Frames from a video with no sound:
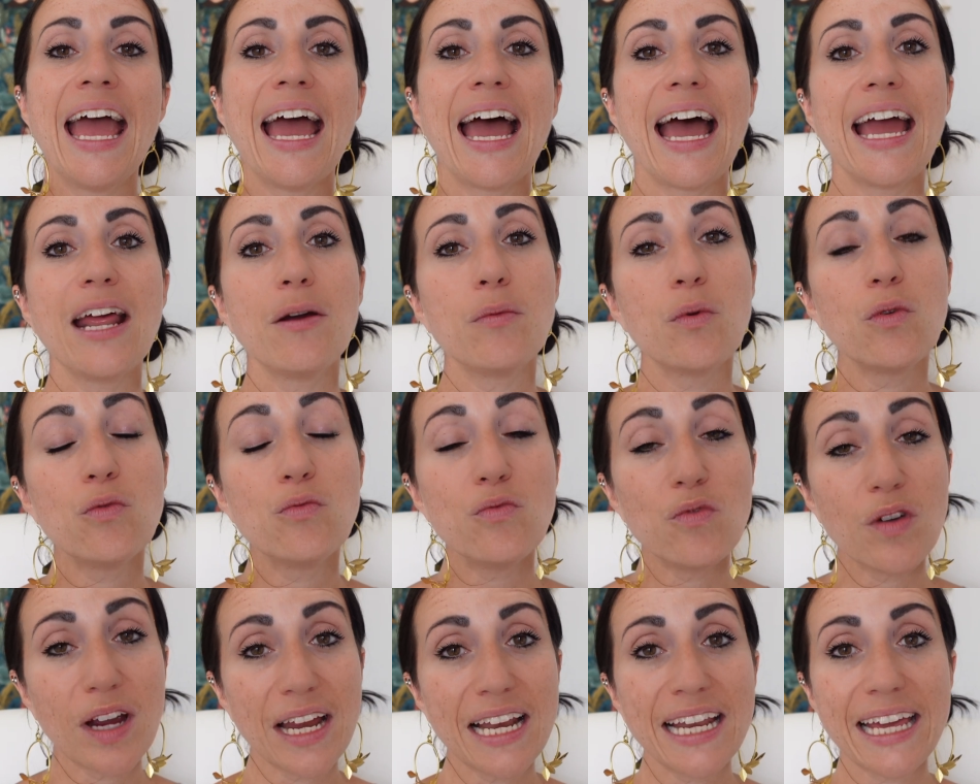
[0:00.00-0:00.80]
It will
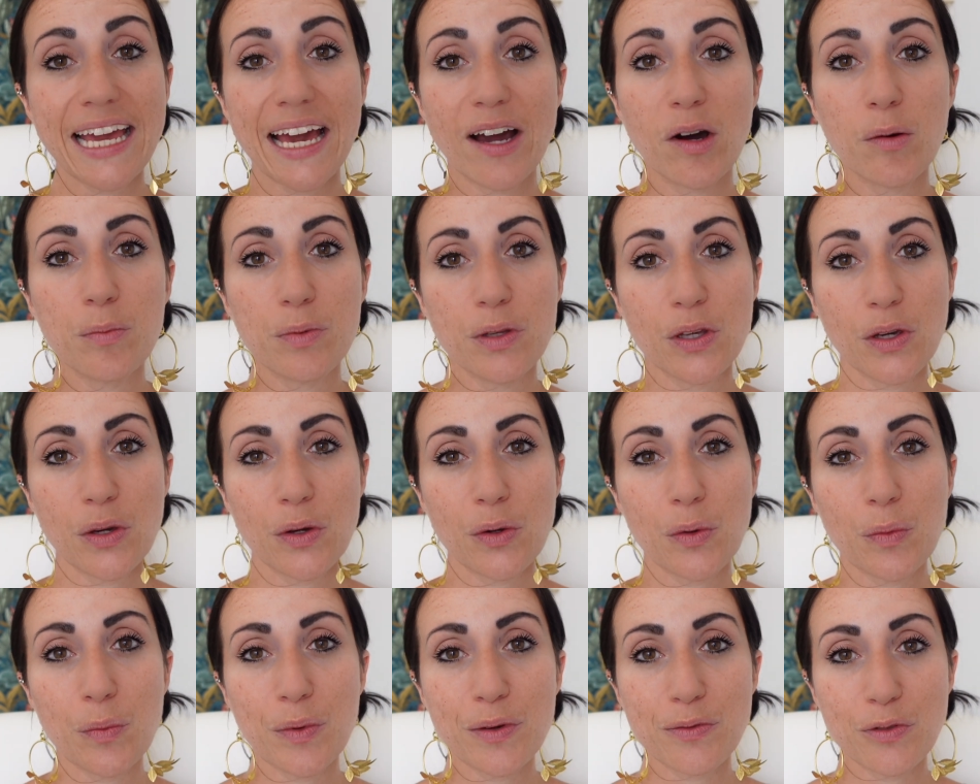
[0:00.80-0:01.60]
really help
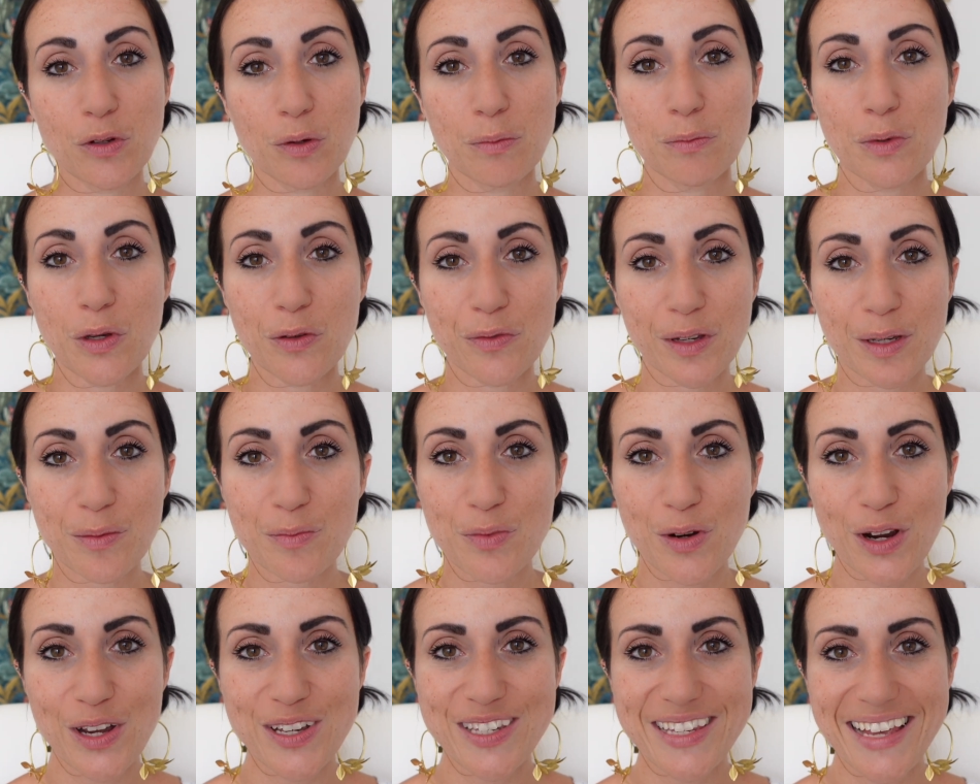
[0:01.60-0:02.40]
you with your moving
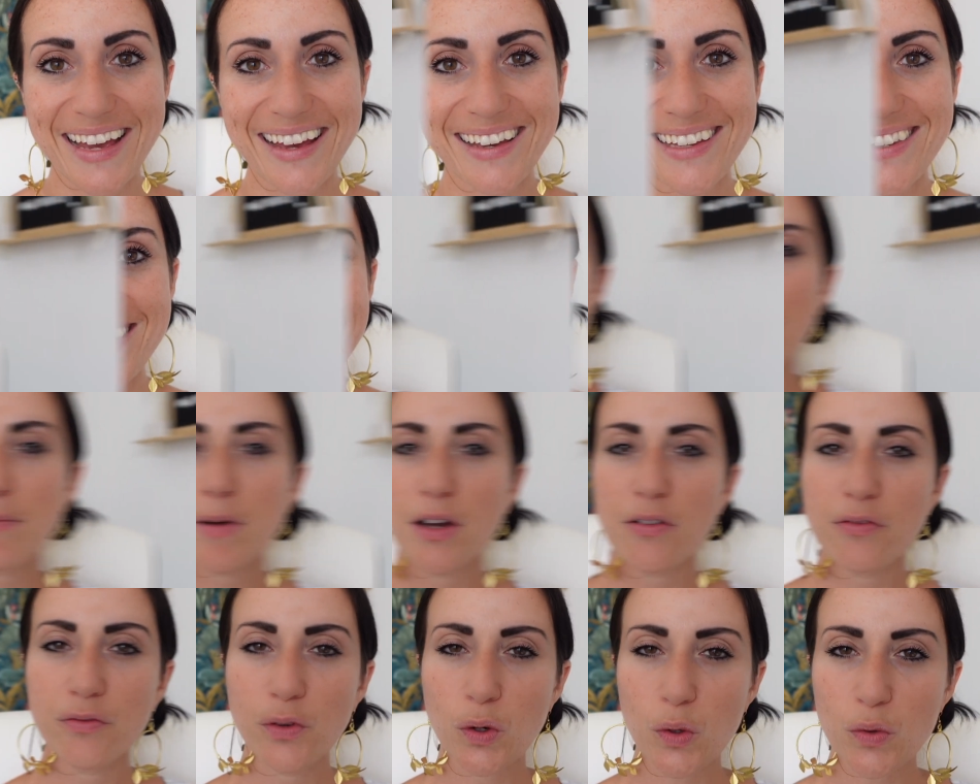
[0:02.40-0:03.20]
process. Okay,
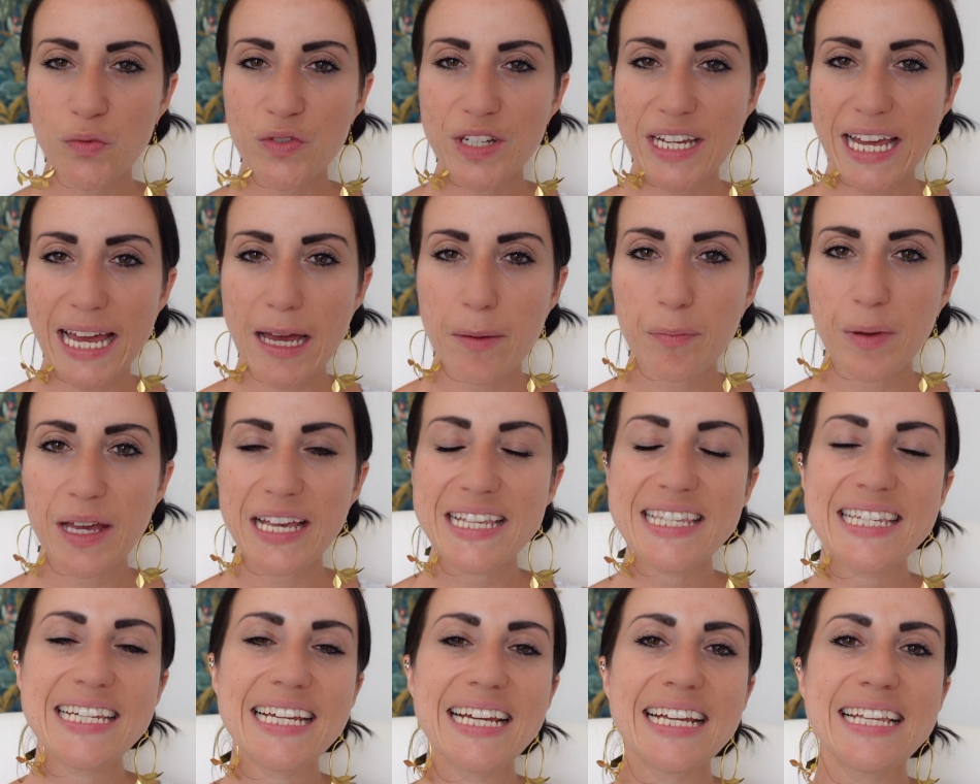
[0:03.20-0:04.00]
my fourth tip
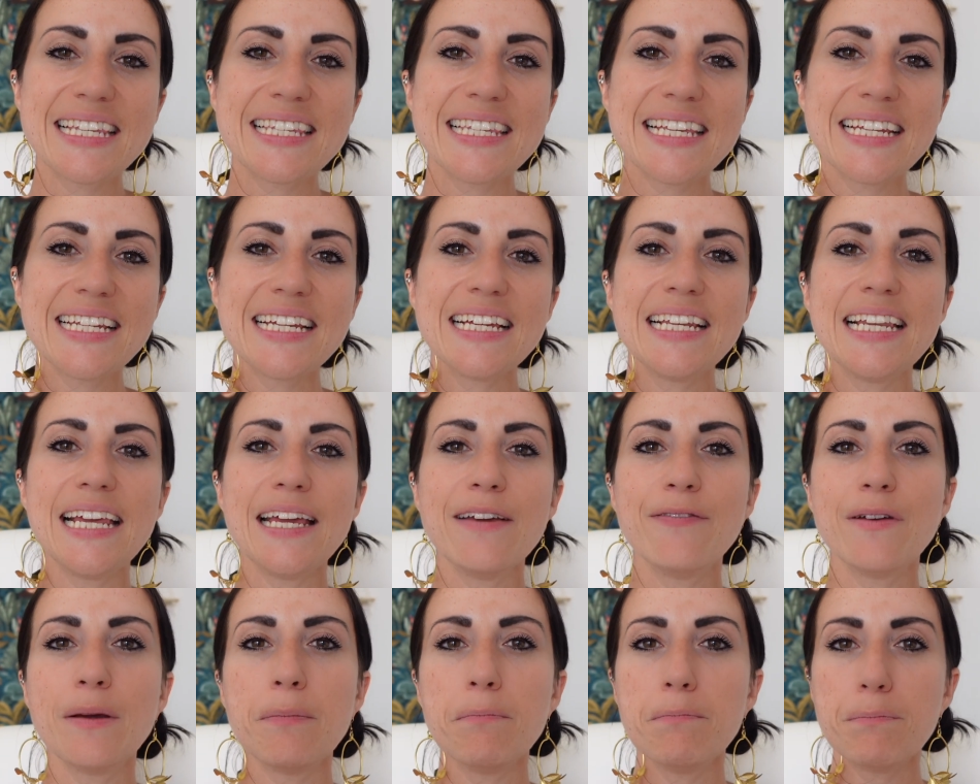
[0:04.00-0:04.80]
is to consider
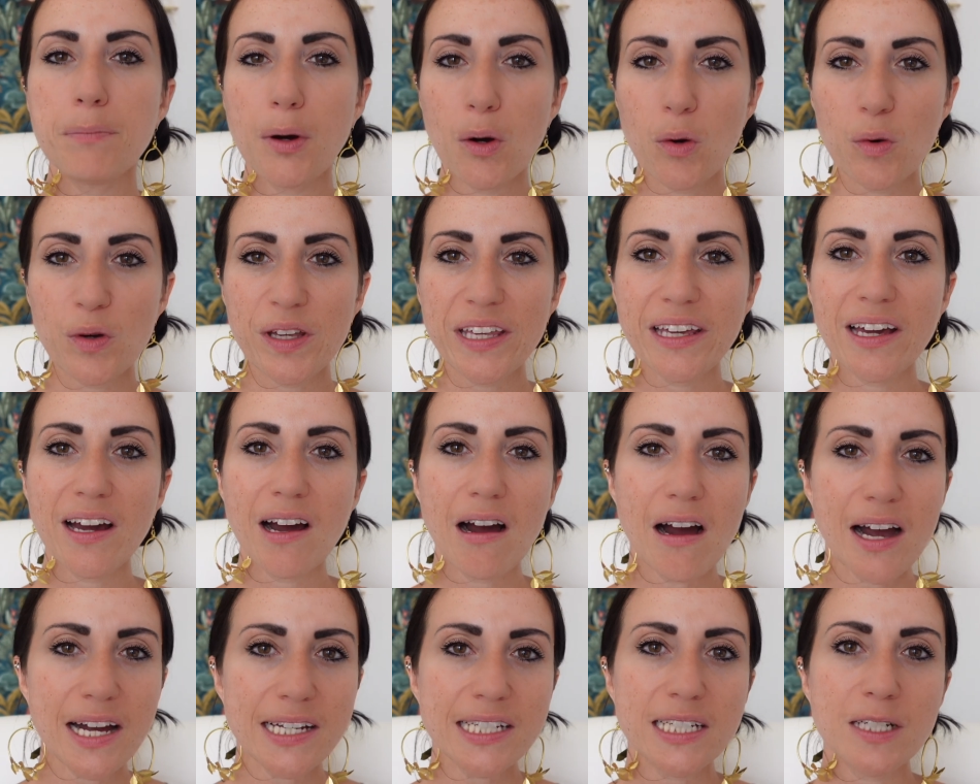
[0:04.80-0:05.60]
leaving bulkier
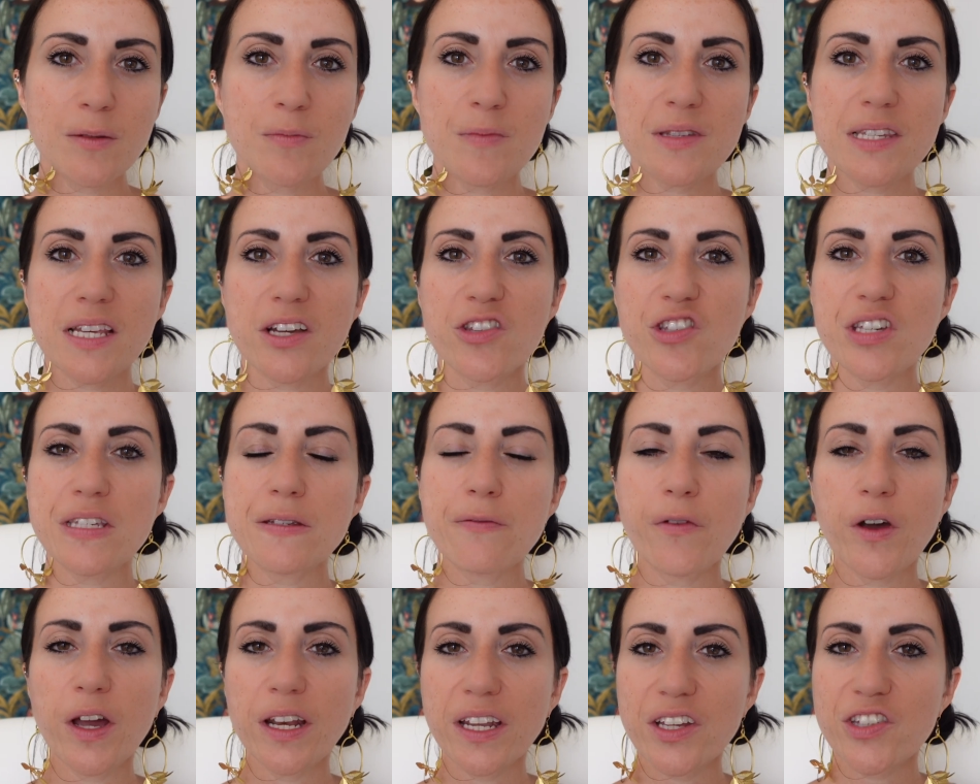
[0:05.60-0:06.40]
items such as
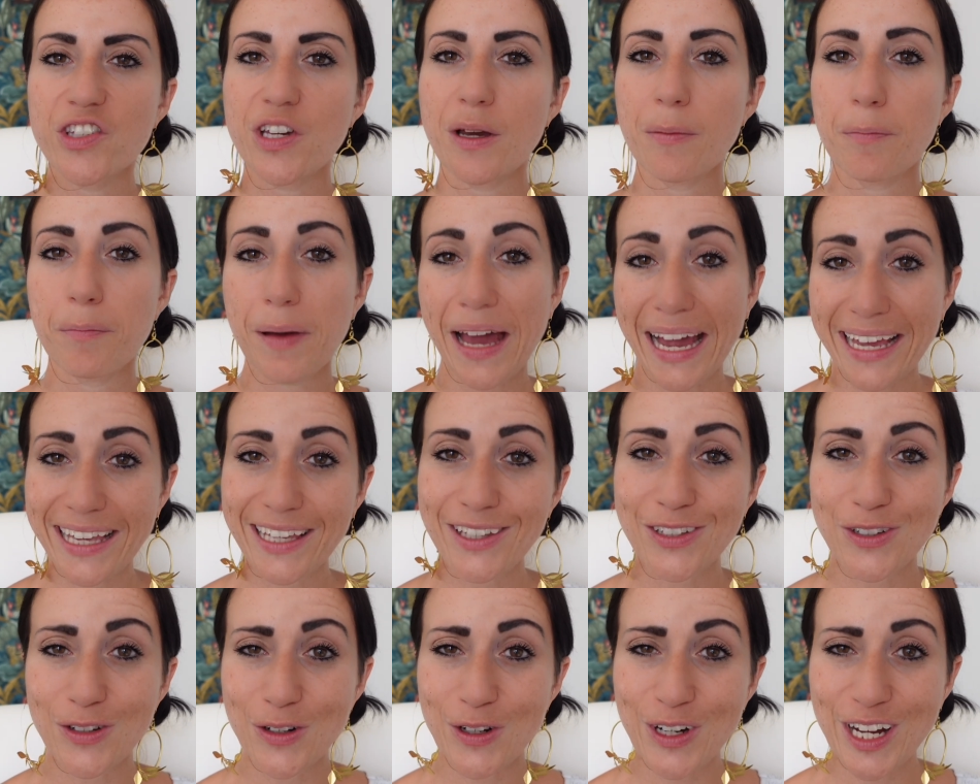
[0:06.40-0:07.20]
furniture back
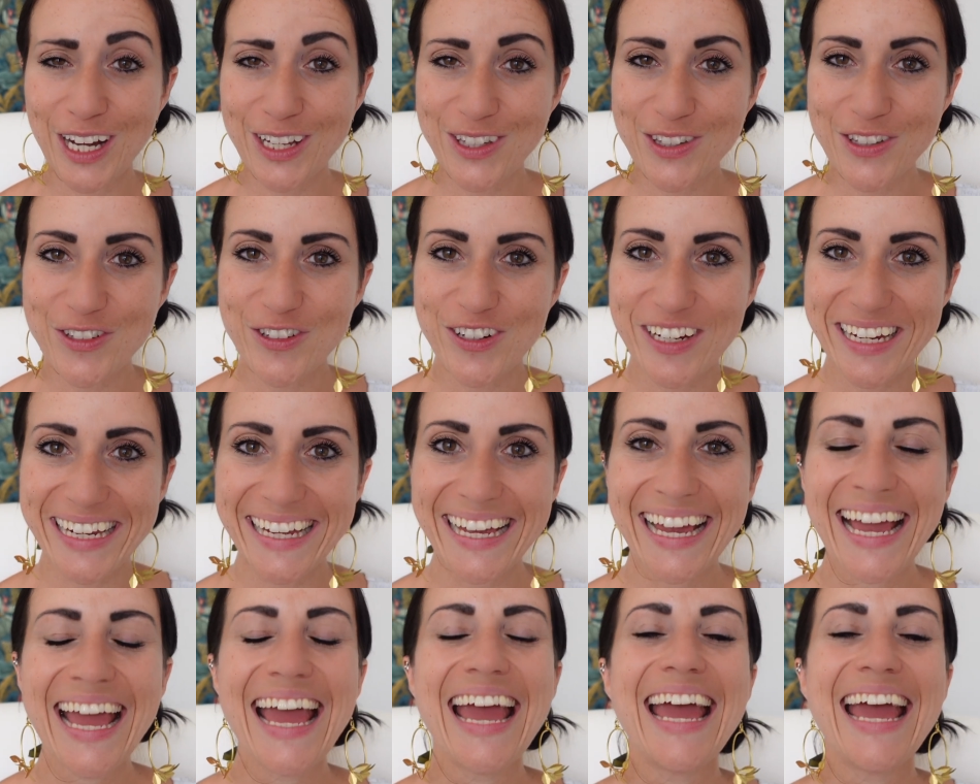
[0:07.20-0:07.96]
in your country.